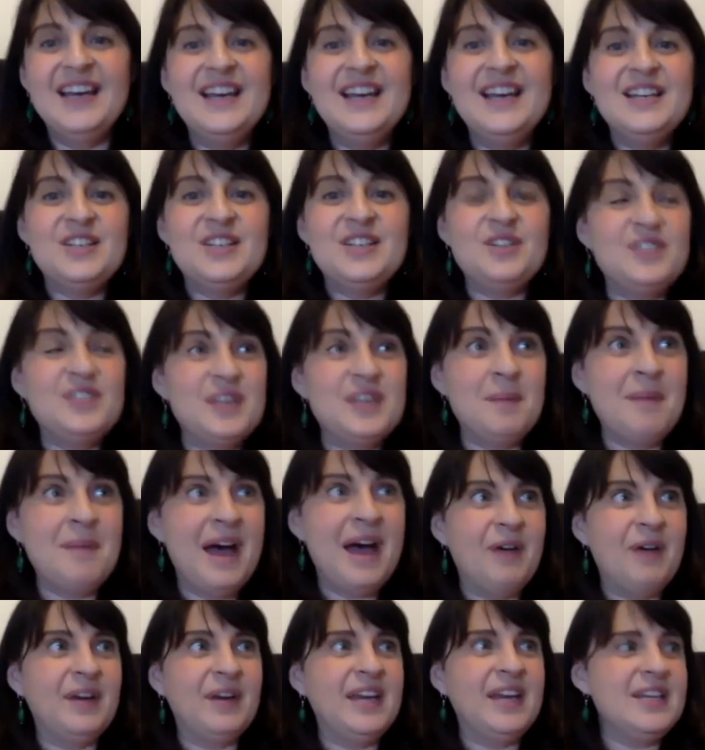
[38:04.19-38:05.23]
So
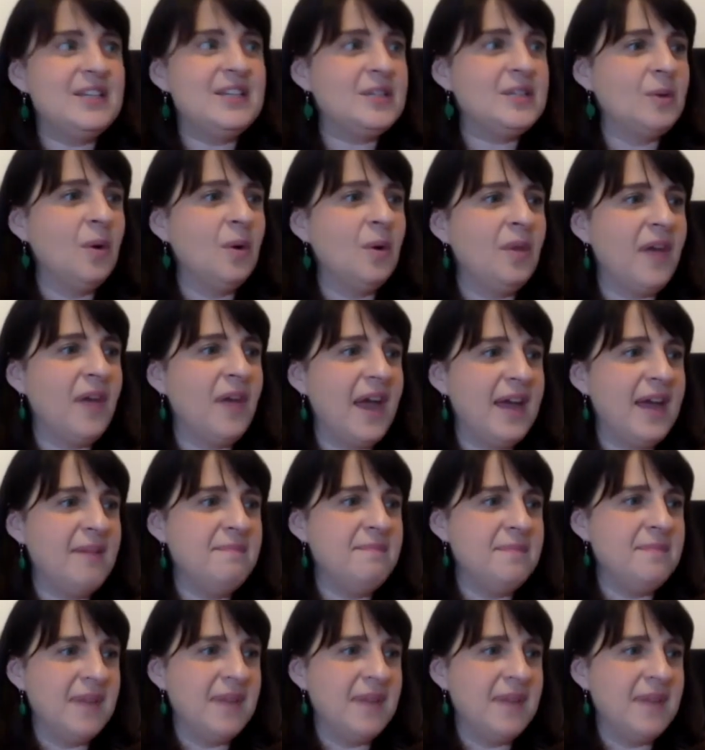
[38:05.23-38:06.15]
somehow saw that in